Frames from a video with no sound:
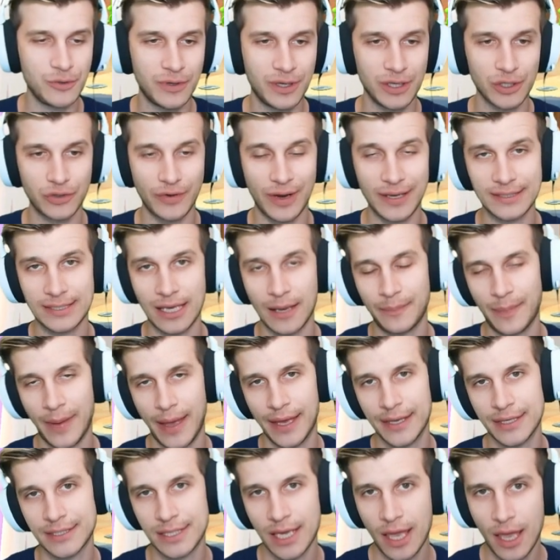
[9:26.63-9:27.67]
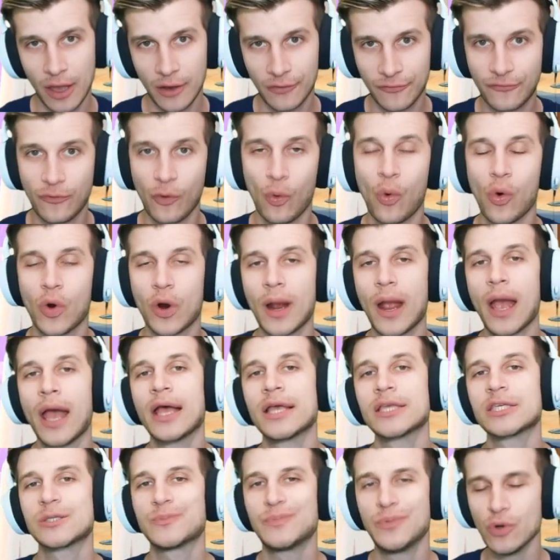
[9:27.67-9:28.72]
you can dress up as for
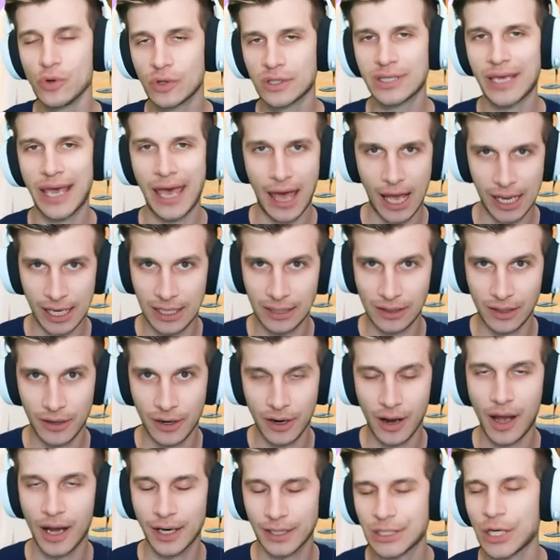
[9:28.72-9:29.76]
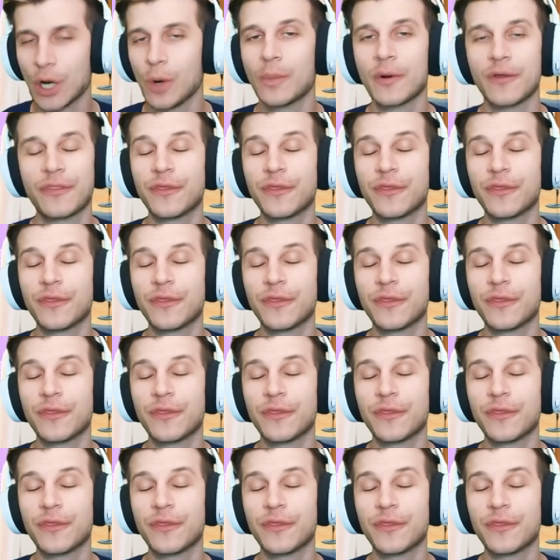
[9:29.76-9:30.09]
Spooktacular October